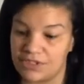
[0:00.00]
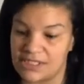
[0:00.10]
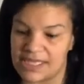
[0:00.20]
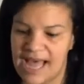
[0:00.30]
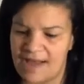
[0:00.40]

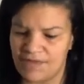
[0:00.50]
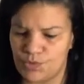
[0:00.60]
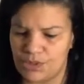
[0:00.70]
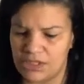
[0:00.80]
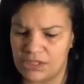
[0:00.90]
because I haven't
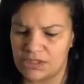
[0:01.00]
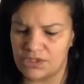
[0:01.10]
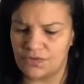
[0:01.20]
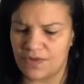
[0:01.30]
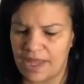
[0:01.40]
really looked
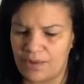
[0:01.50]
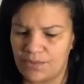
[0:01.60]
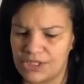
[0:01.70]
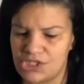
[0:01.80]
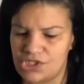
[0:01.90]
over that
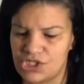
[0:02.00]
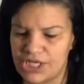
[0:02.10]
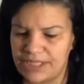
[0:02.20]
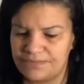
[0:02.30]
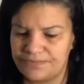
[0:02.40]
one just yet.